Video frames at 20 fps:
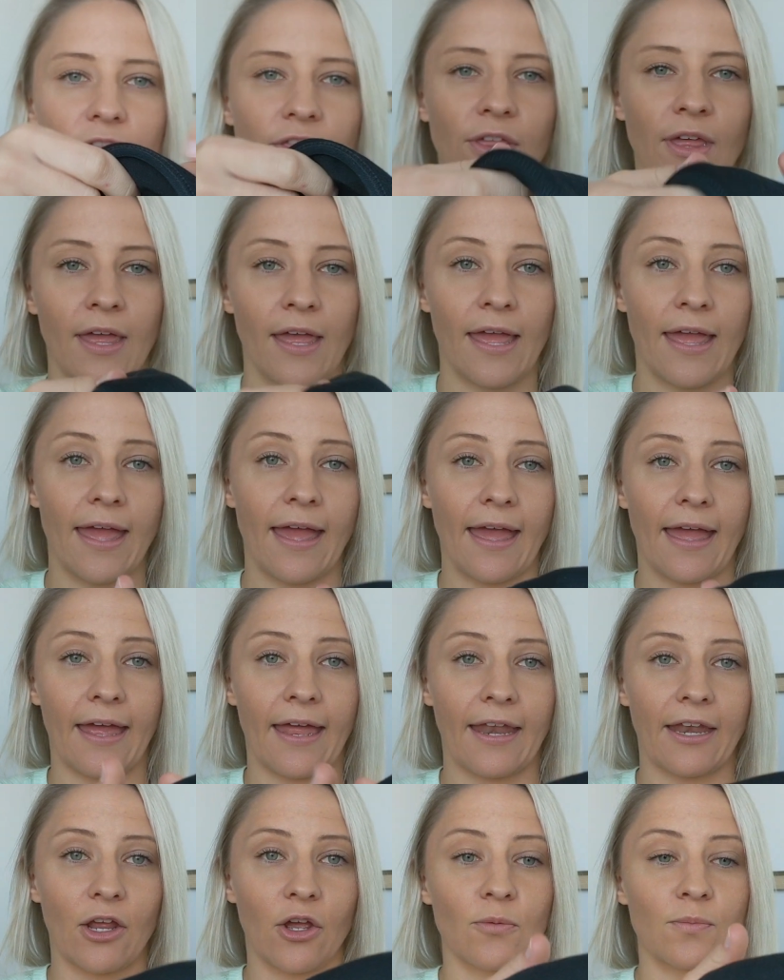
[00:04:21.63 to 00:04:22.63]
with
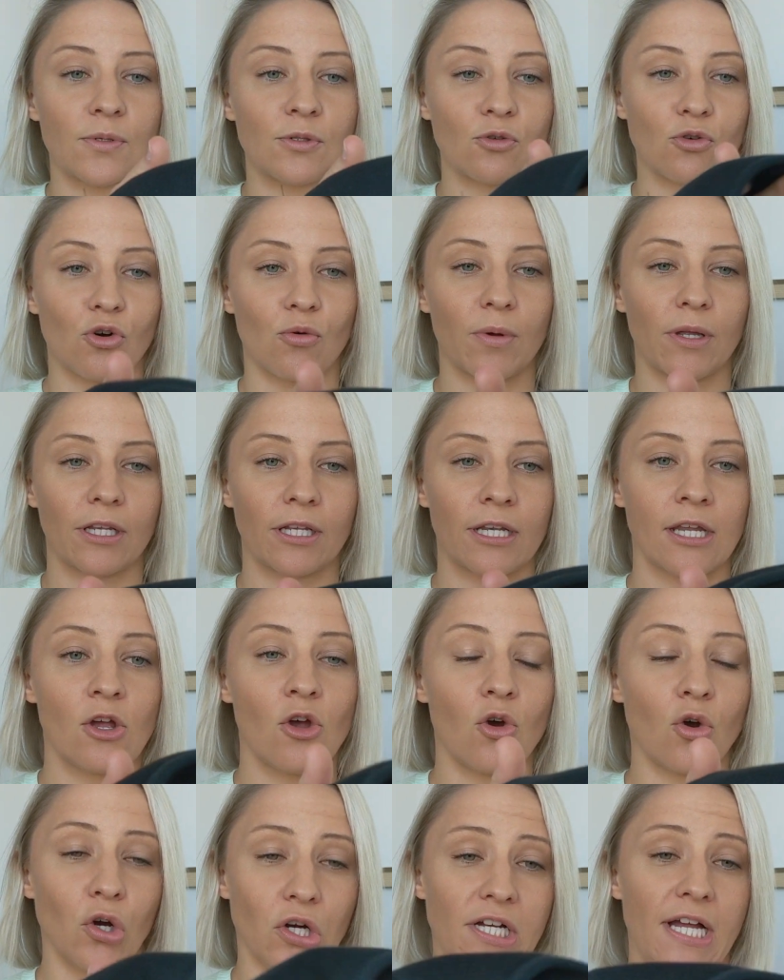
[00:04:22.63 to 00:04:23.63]
an absorbent,
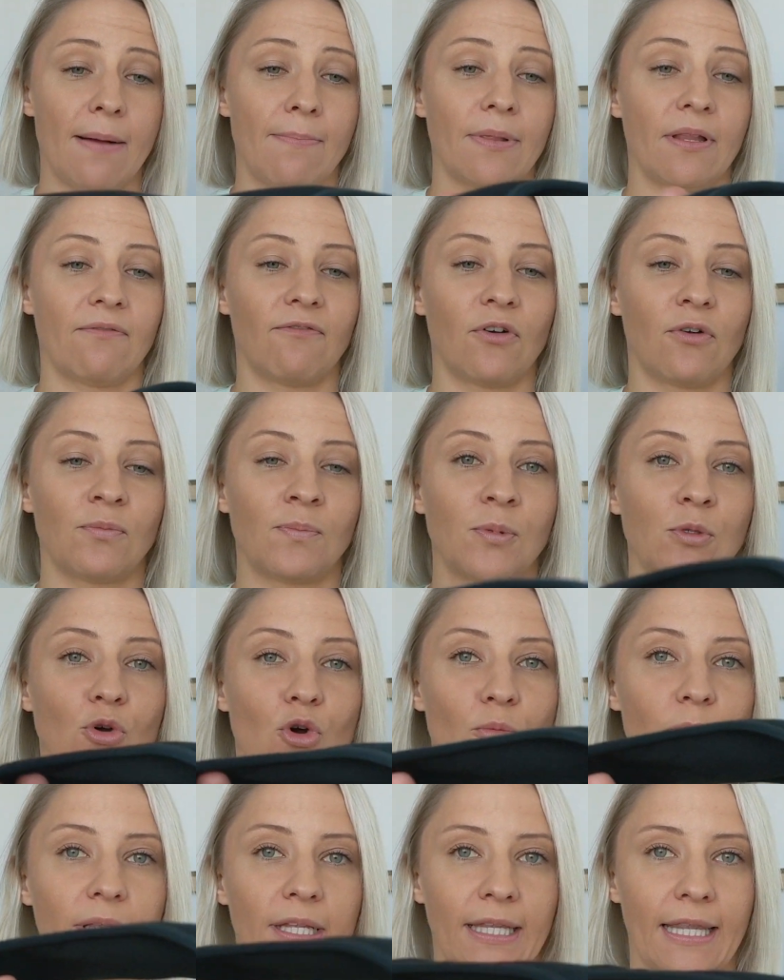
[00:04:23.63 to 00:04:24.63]
or a couple of
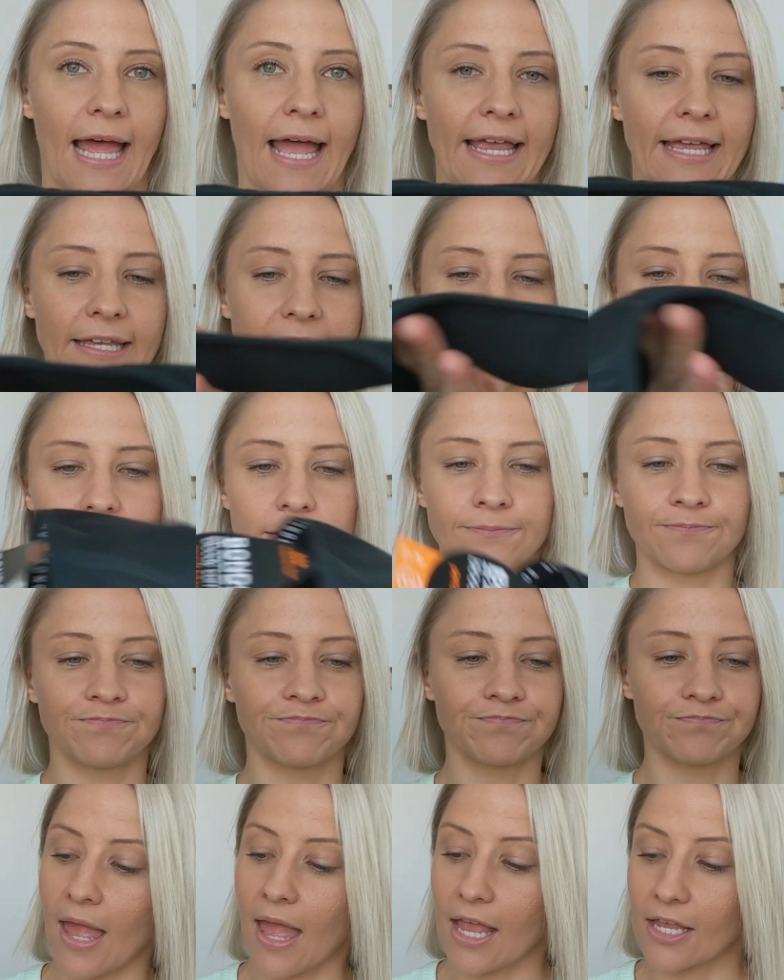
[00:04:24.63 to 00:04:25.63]
absorbent layers.
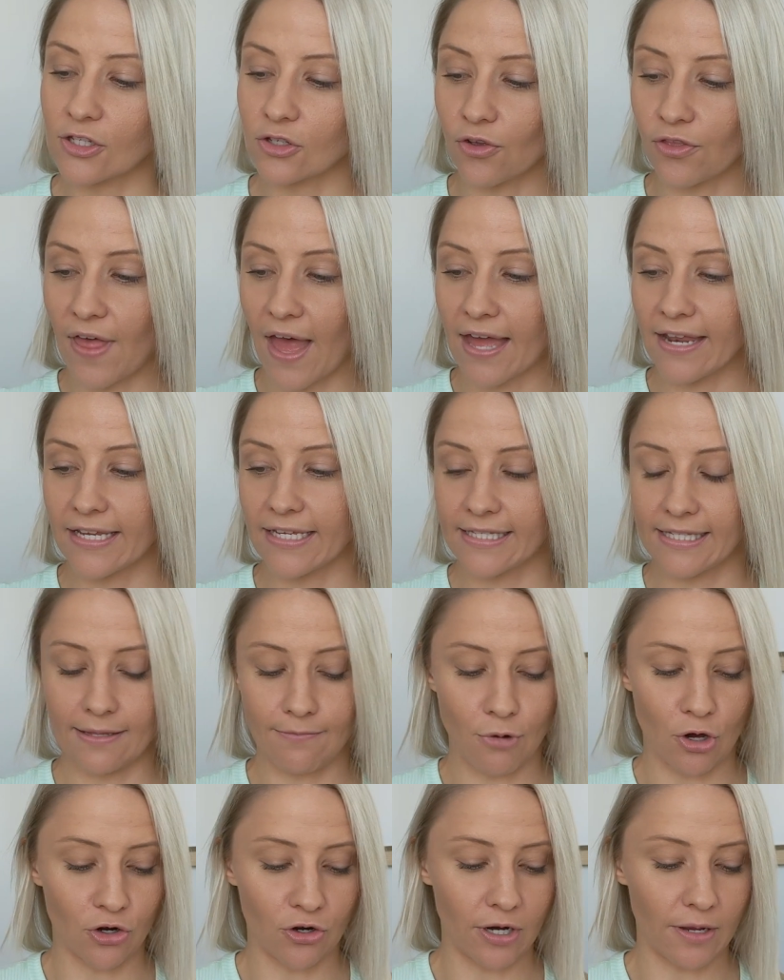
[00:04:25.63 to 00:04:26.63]
So that is
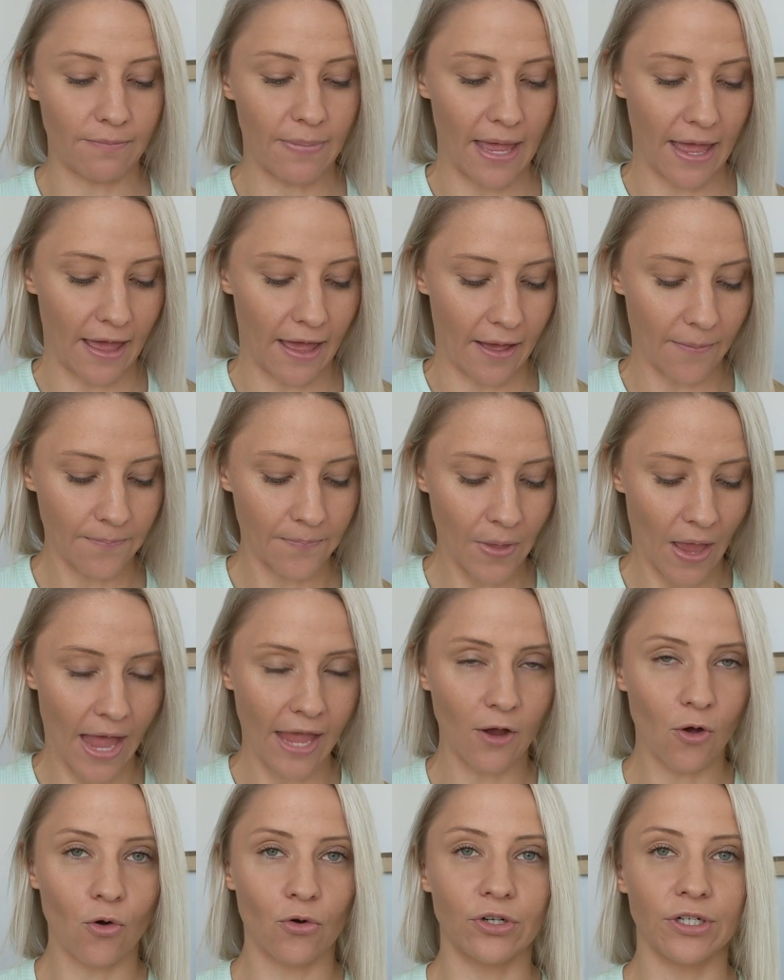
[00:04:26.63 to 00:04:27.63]
the moderate pair.
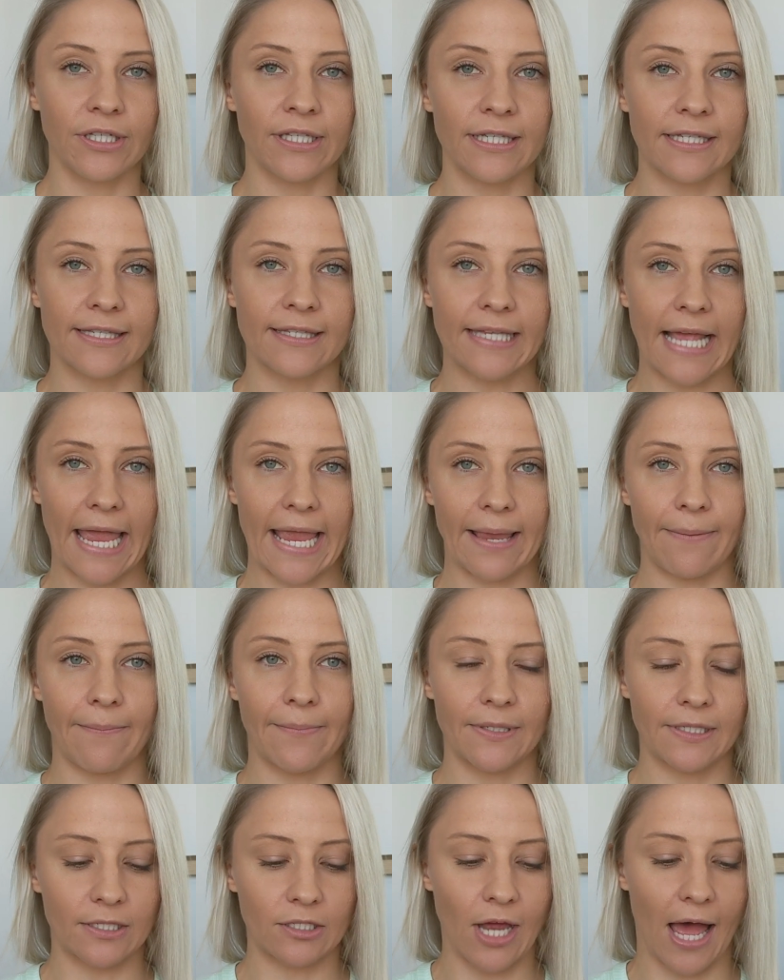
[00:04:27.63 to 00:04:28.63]
I ordered the
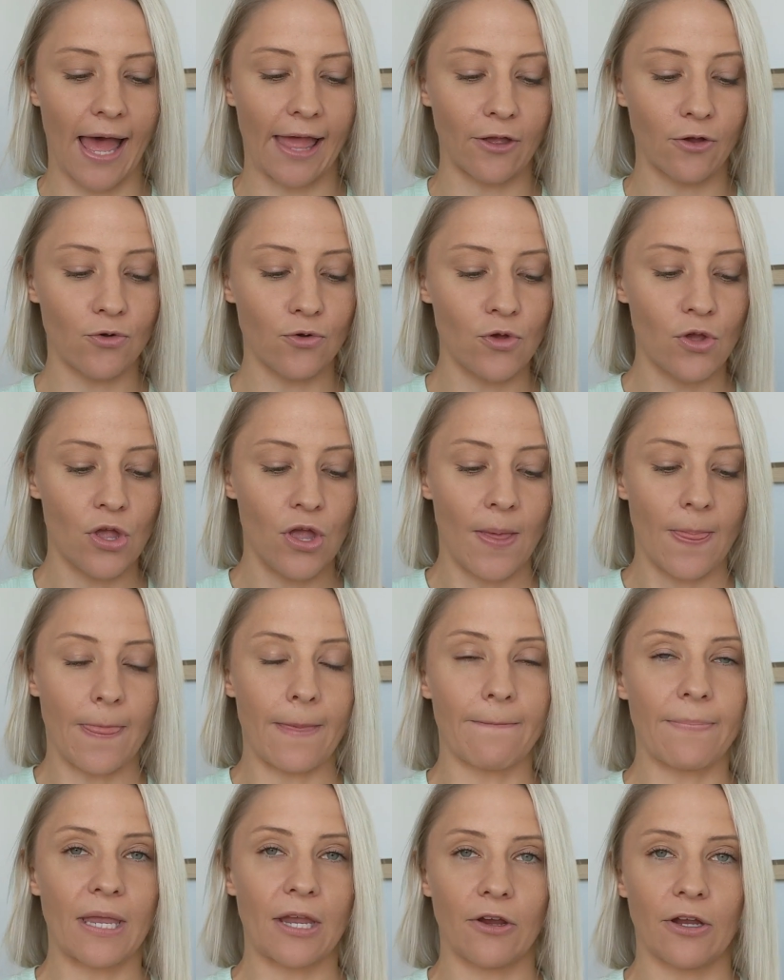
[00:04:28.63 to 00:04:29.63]
same style,
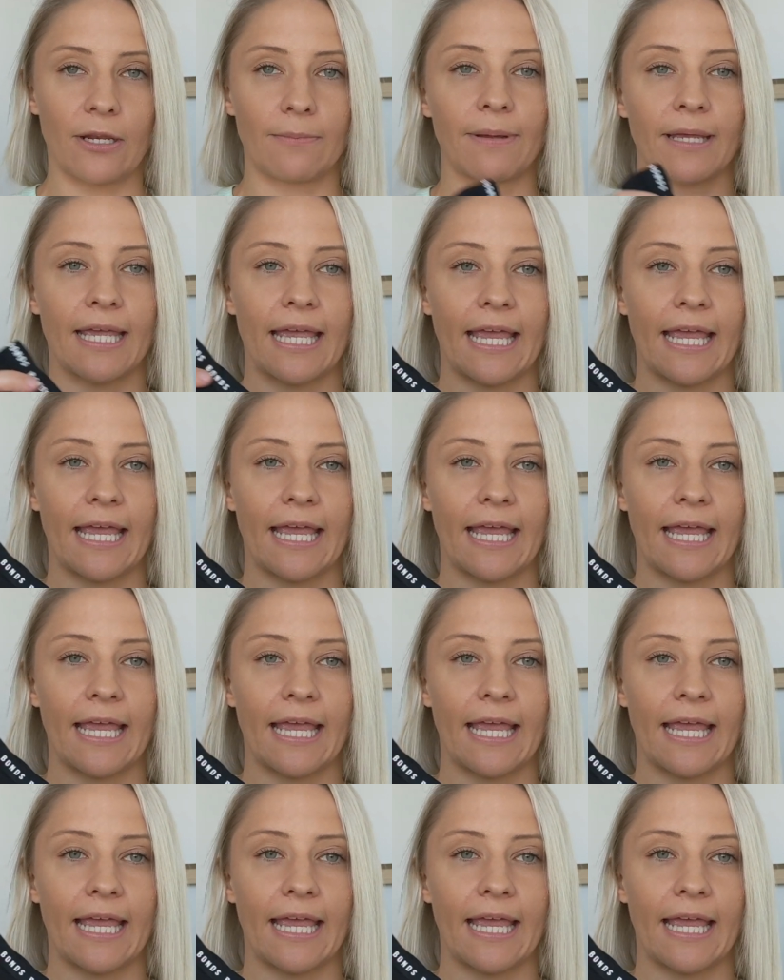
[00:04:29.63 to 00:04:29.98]
the period